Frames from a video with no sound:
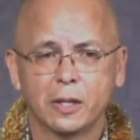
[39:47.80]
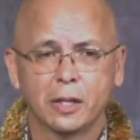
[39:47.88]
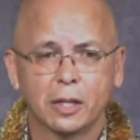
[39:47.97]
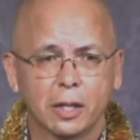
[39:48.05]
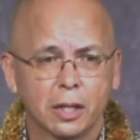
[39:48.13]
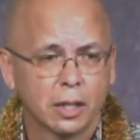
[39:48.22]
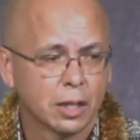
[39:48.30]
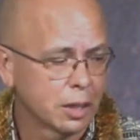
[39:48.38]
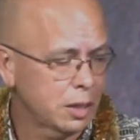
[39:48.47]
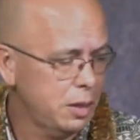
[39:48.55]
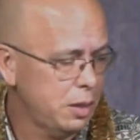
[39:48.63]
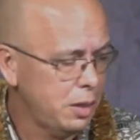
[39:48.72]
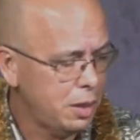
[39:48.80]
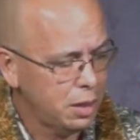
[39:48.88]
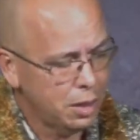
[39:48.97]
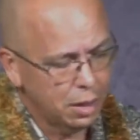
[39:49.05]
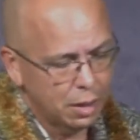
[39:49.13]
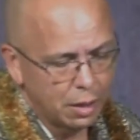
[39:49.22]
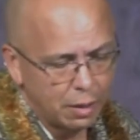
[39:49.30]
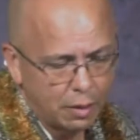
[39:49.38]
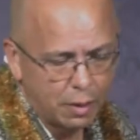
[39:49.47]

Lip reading: No one is speaking in this clip.